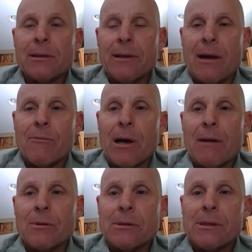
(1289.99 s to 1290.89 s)
and that
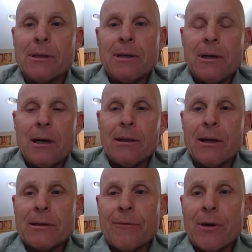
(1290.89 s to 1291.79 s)
rivals a lot
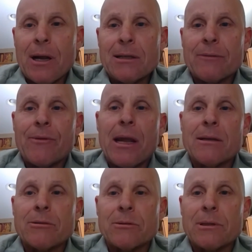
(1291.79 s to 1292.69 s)
of different kinds of
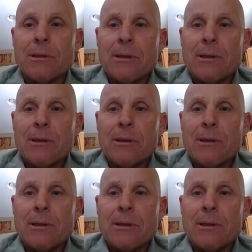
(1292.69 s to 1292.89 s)
cancers.